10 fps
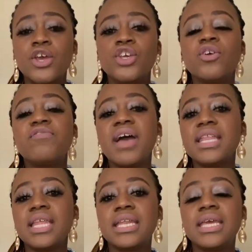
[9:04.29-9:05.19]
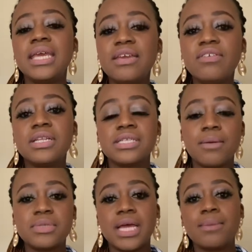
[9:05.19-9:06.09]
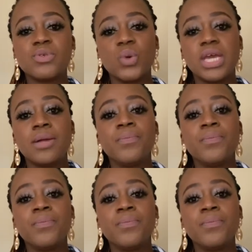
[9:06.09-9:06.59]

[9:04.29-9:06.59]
You'll find that even sometimes where